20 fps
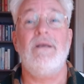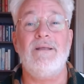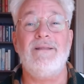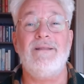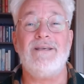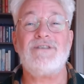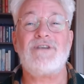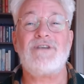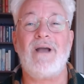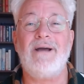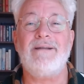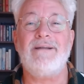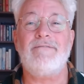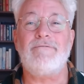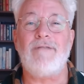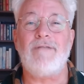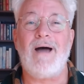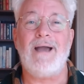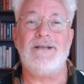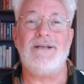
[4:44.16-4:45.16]
This kind
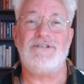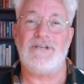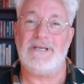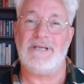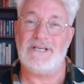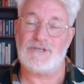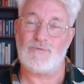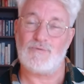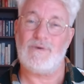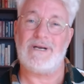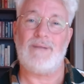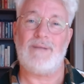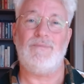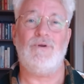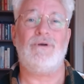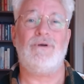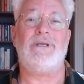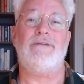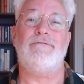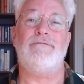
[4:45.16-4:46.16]
of writing is what I'm
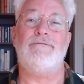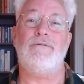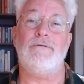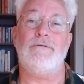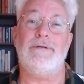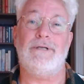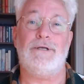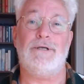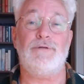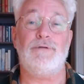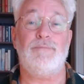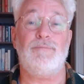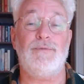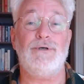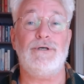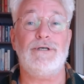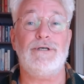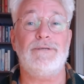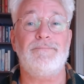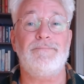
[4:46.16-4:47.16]
looking for in a good
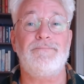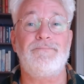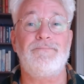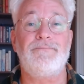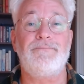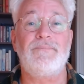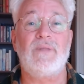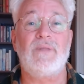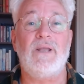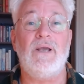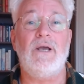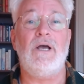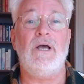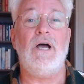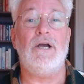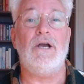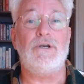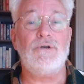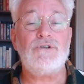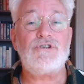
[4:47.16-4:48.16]
book.
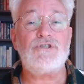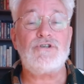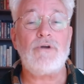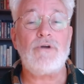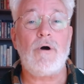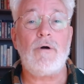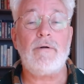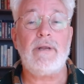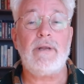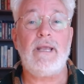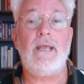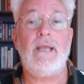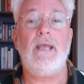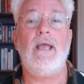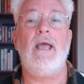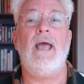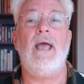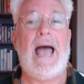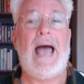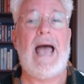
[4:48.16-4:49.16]
A good story
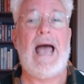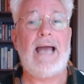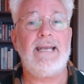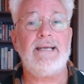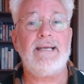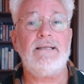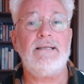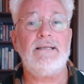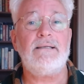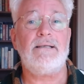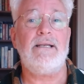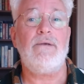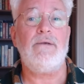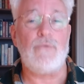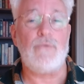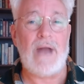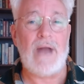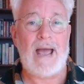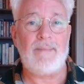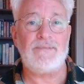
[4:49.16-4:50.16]
elegantly
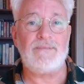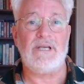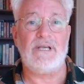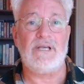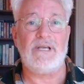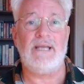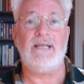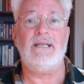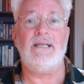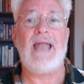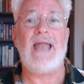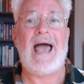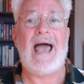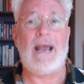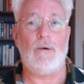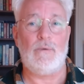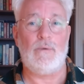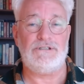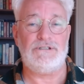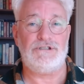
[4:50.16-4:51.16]
wrapped in
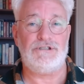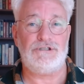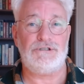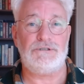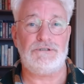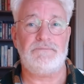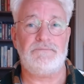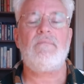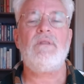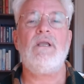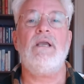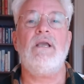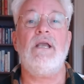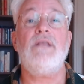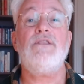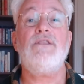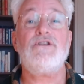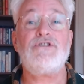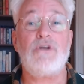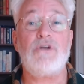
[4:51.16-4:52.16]
language.
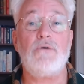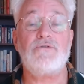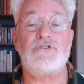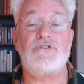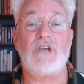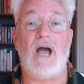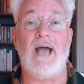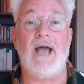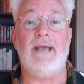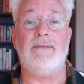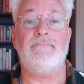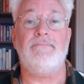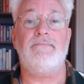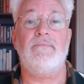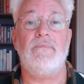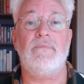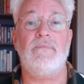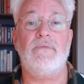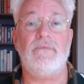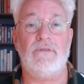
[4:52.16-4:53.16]
In the Stone Sky,
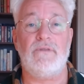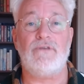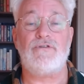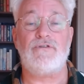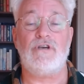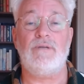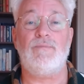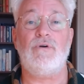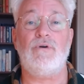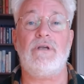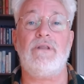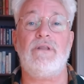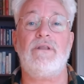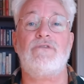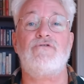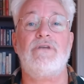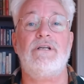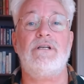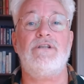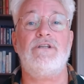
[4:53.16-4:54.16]
the third book in the
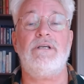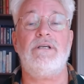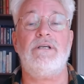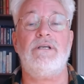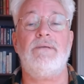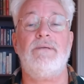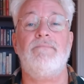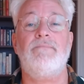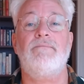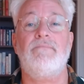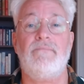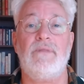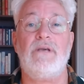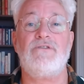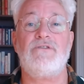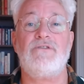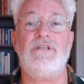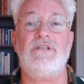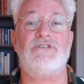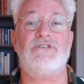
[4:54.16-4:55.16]
trilogy,
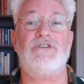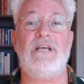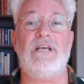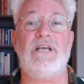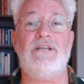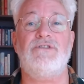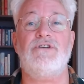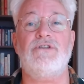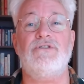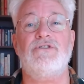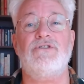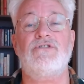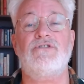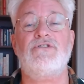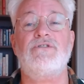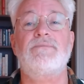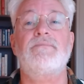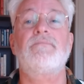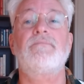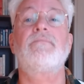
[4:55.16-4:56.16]
there's this
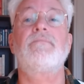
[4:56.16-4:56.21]
sentence